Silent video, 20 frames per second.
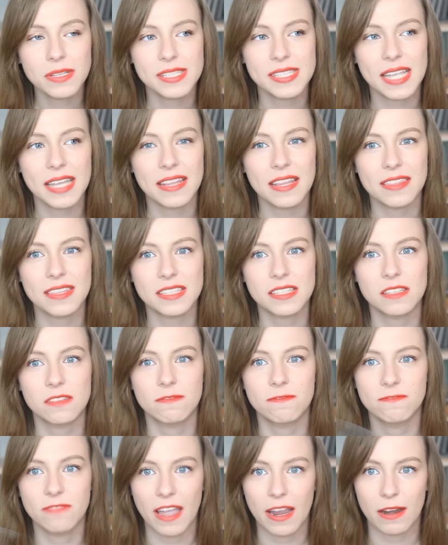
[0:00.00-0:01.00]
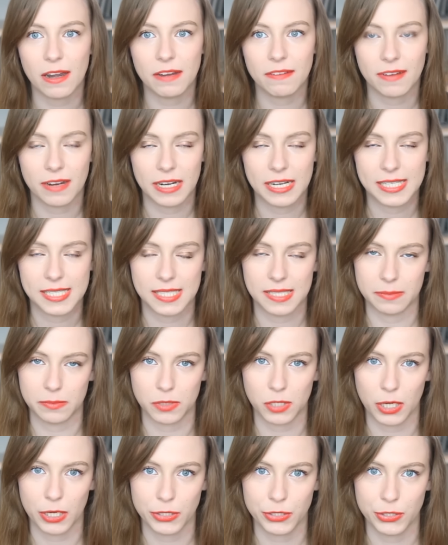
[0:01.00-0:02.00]
would say that this is very, very
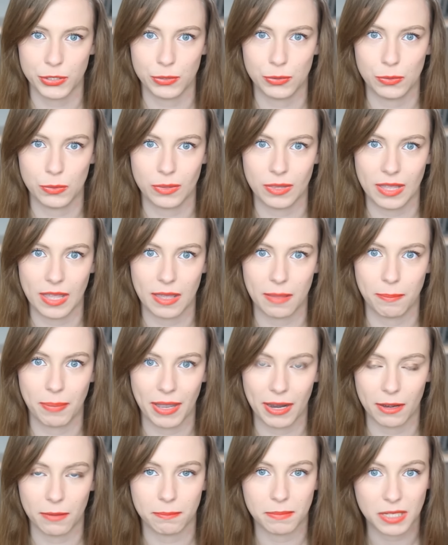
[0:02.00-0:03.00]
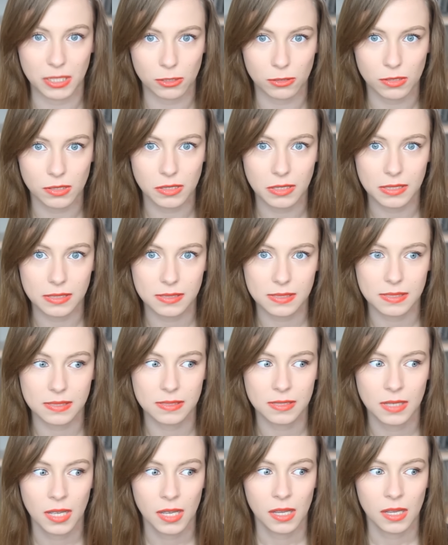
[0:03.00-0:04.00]
similar to the Bare
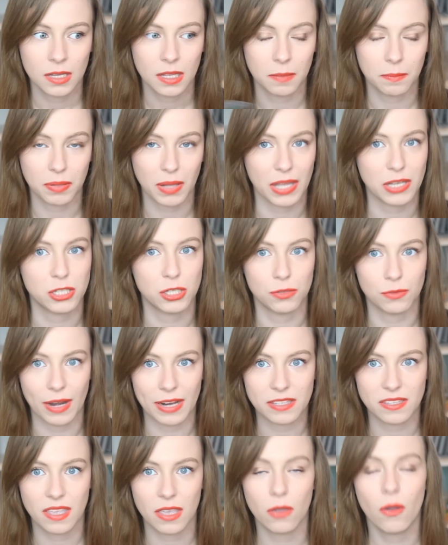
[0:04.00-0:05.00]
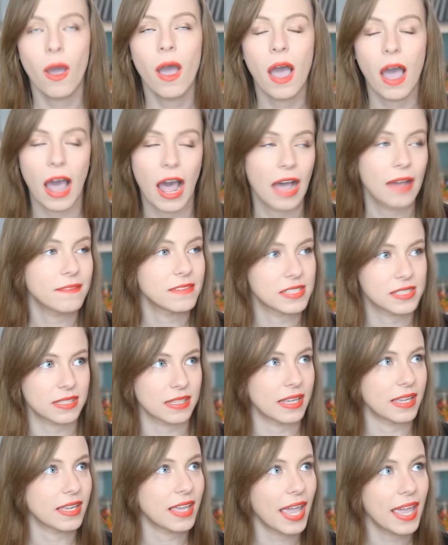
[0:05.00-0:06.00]
Minerals complexion rescue.
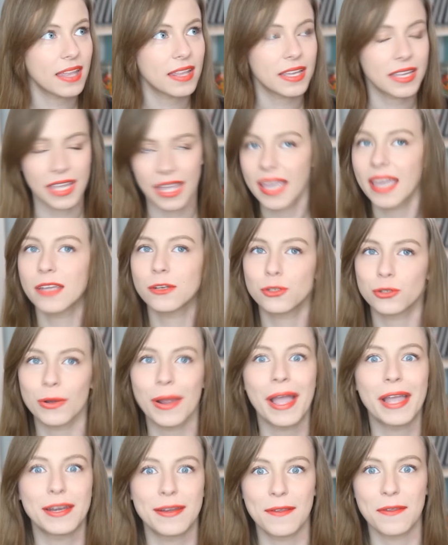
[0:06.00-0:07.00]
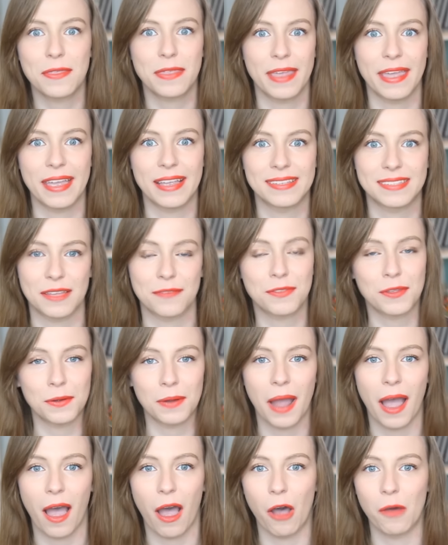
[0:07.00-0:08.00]
Obviously, Kayla can't try new things if they're
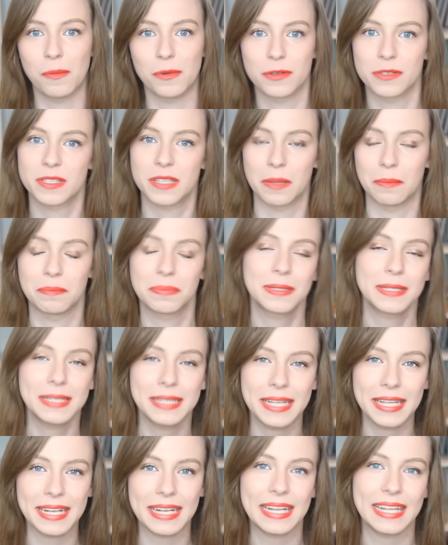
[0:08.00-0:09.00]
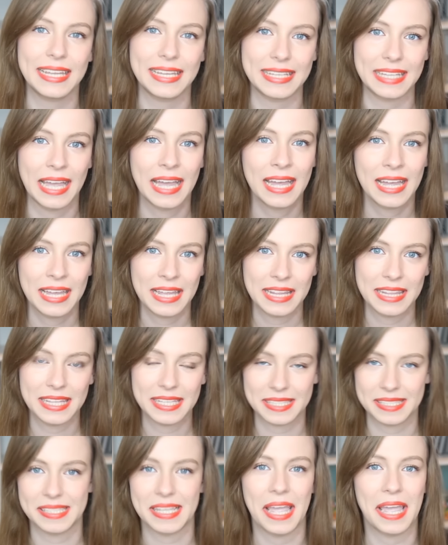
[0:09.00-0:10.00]
not almost completely
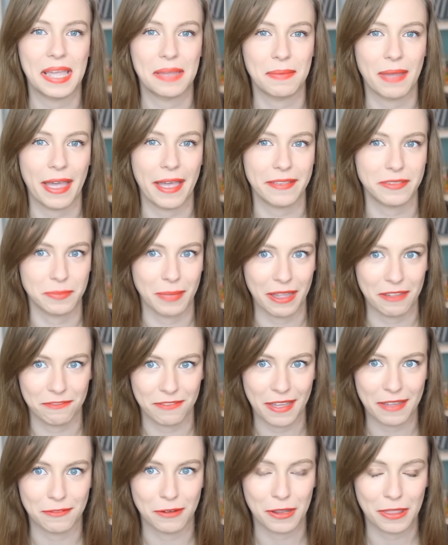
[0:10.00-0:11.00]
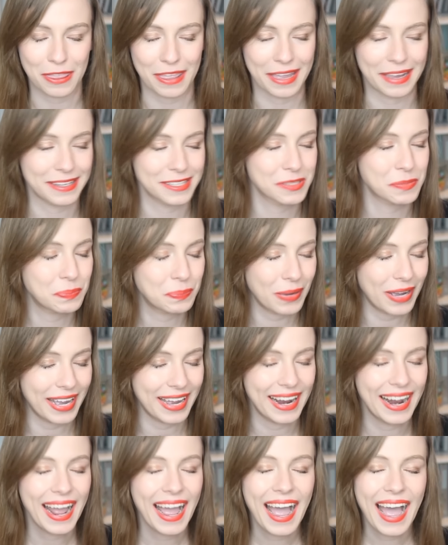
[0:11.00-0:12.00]
the same as my favorite things,
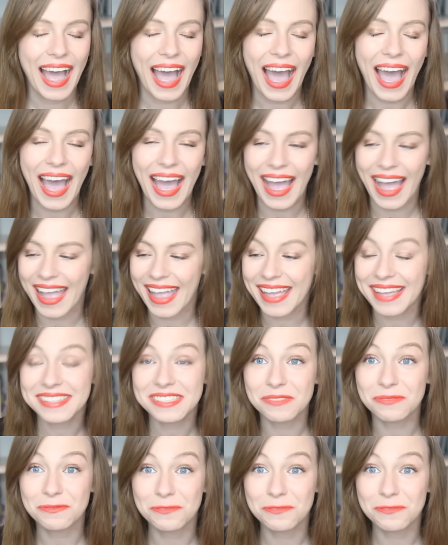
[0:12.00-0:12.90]
but it's